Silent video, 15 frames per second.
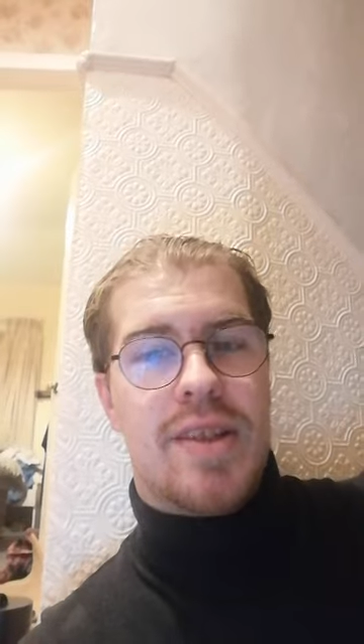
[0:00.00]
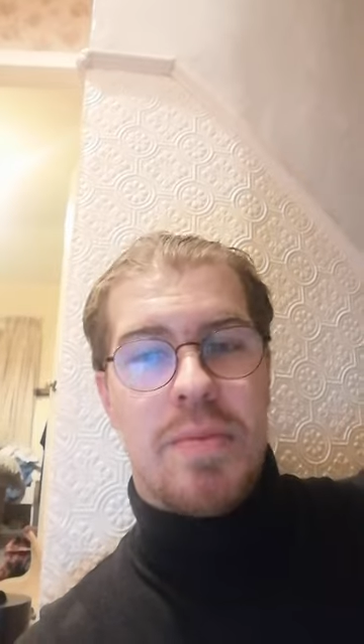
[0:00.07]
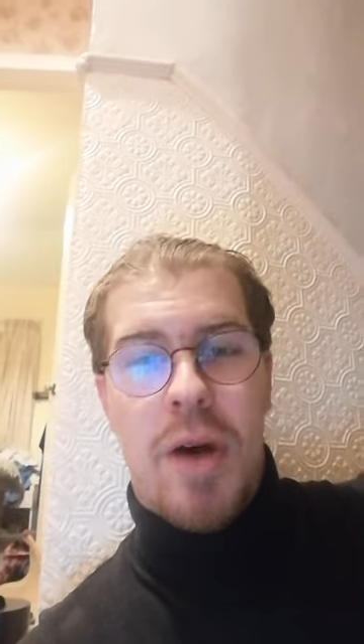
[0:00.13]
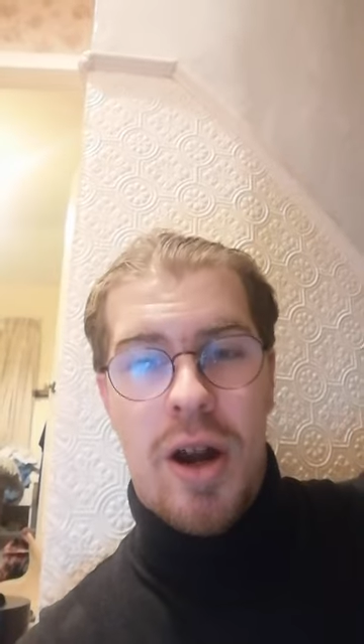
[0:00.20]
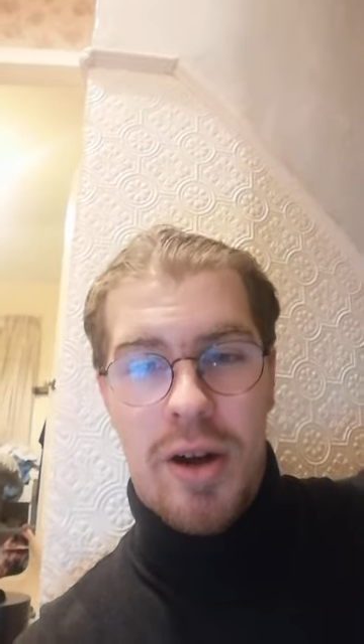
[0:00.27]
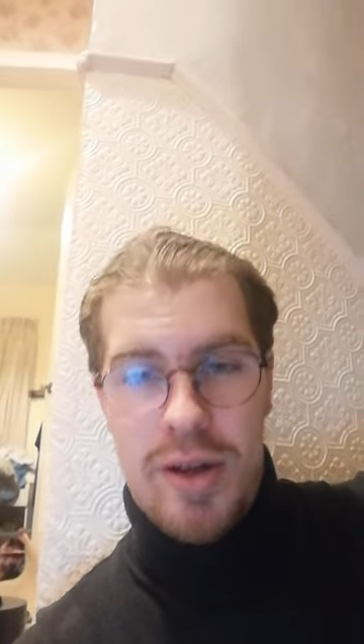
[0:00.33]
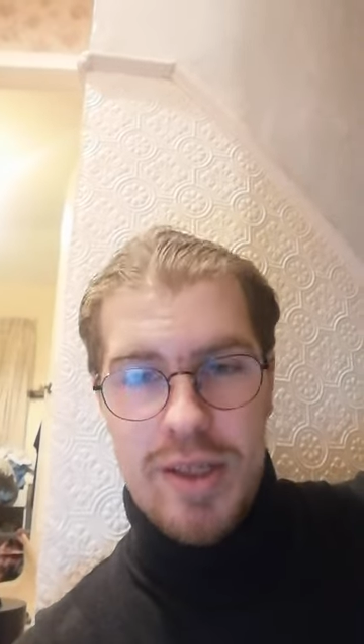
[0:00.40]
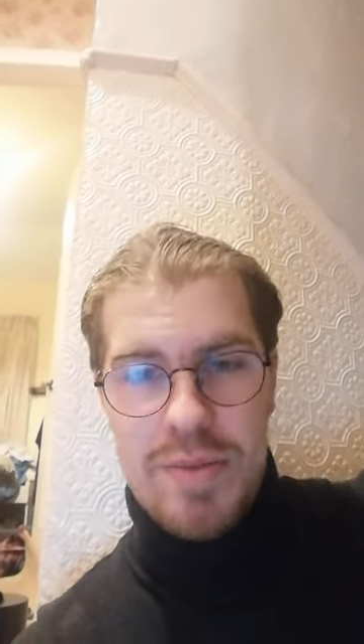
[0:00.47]
a
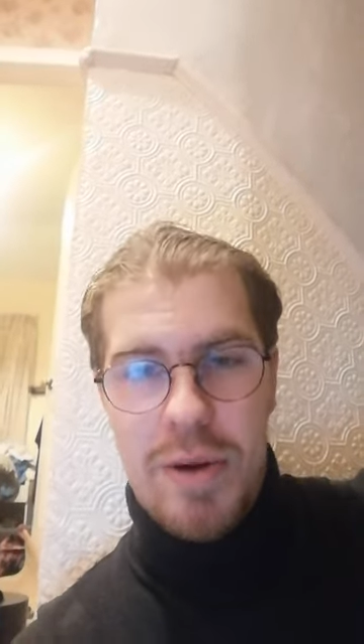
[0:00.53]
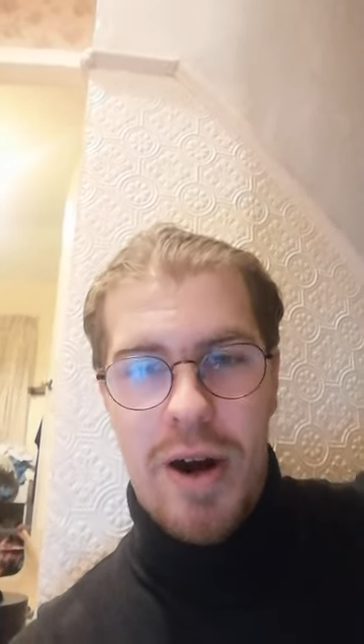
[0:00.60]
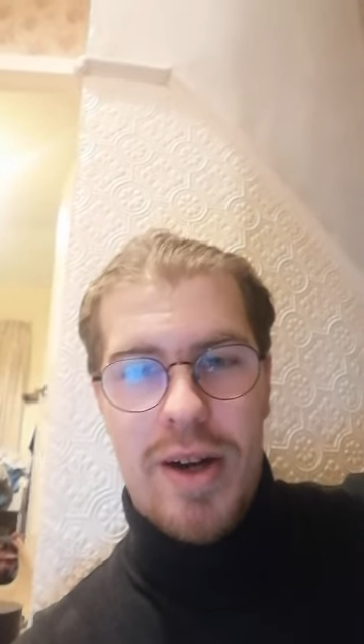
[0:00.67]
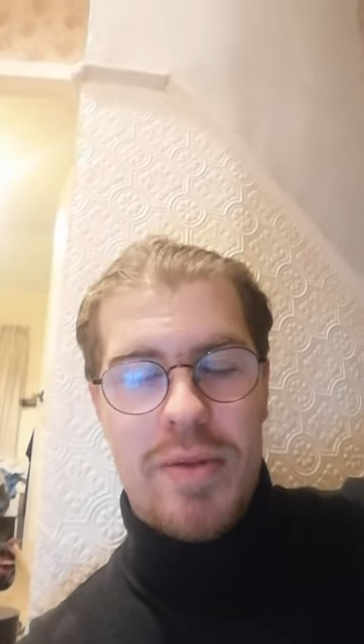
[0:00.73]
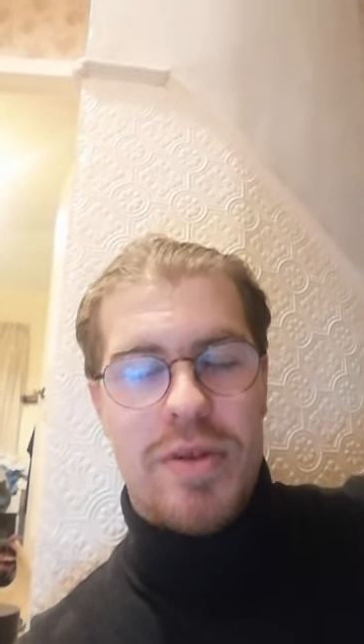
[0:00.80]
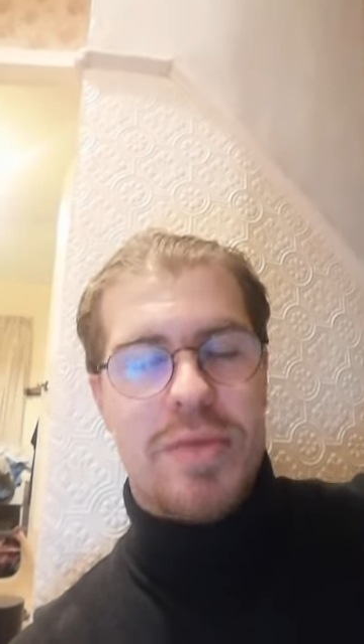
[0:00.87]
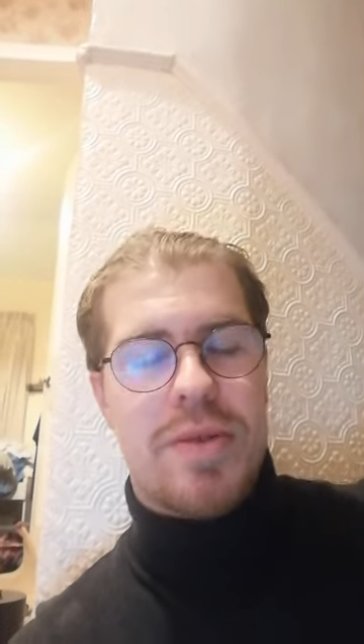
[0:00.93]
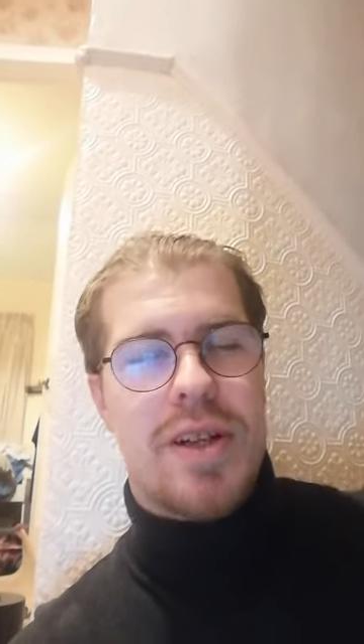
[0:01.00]
monarchist
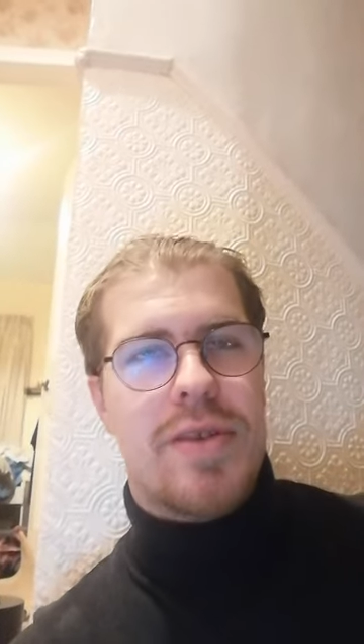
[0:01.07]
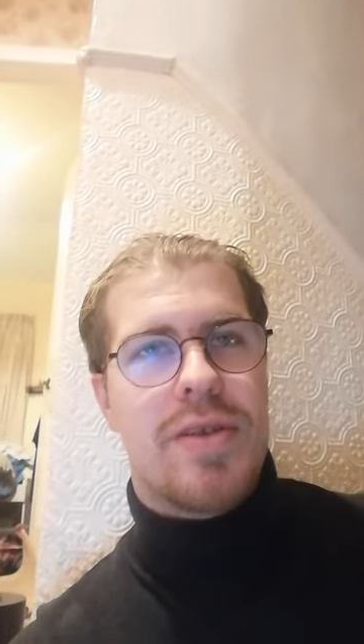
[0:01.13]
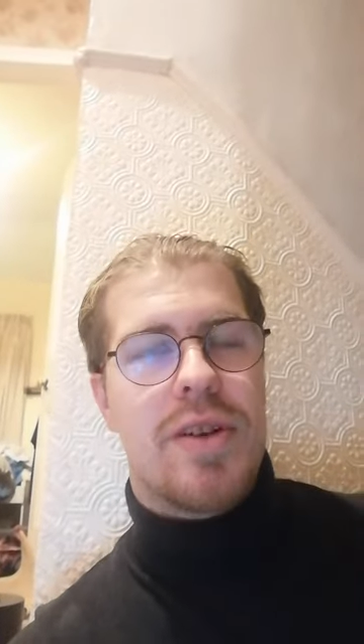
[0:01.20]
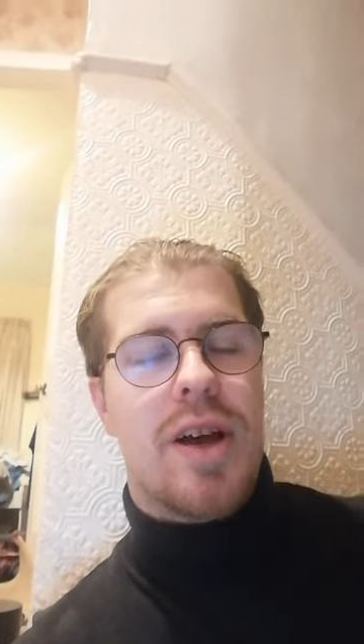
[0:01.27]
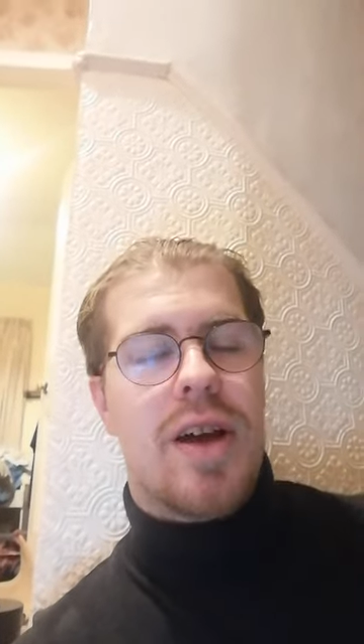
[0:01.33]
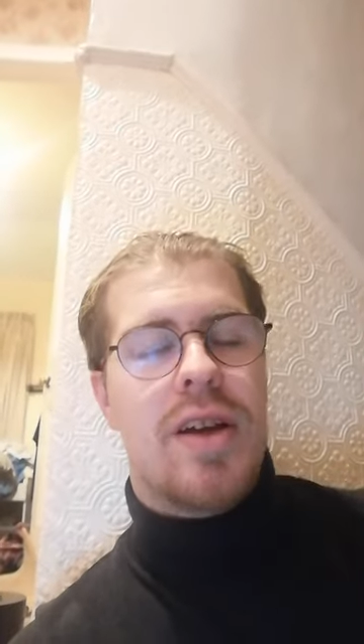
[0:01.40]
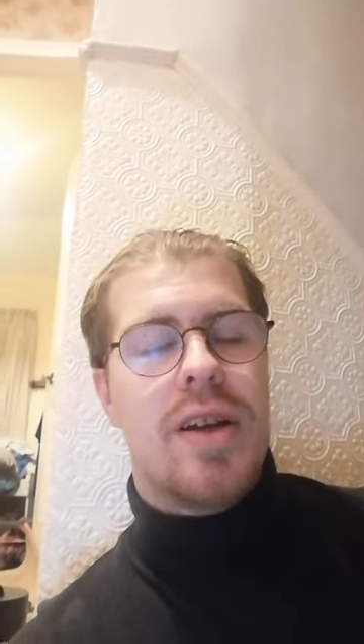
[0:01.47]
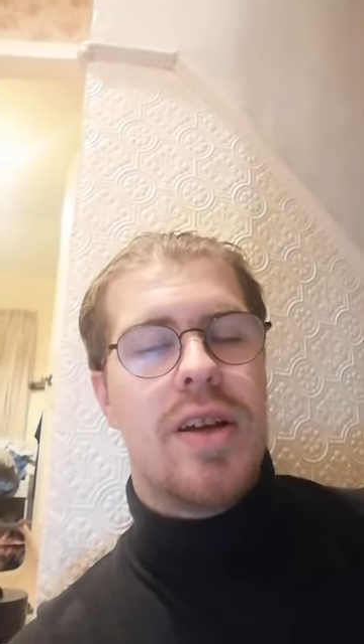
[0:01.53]
party, would you believe it or
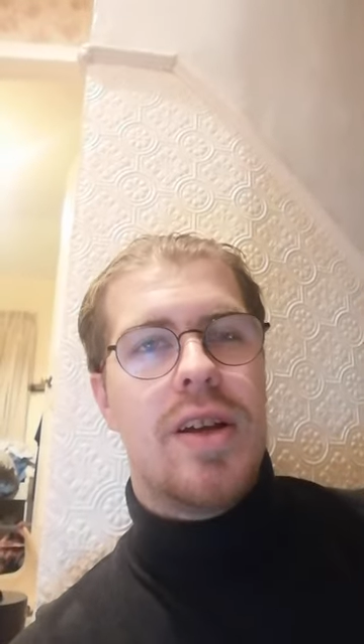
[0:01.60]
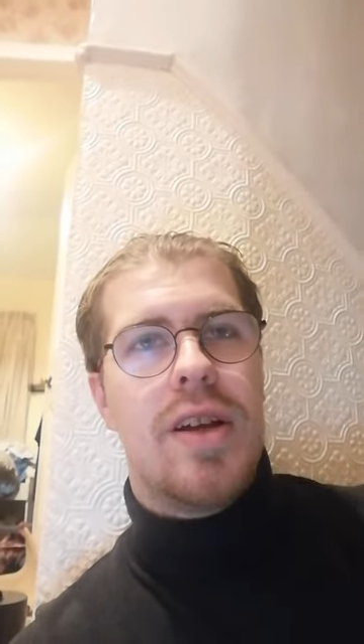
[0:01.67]
not?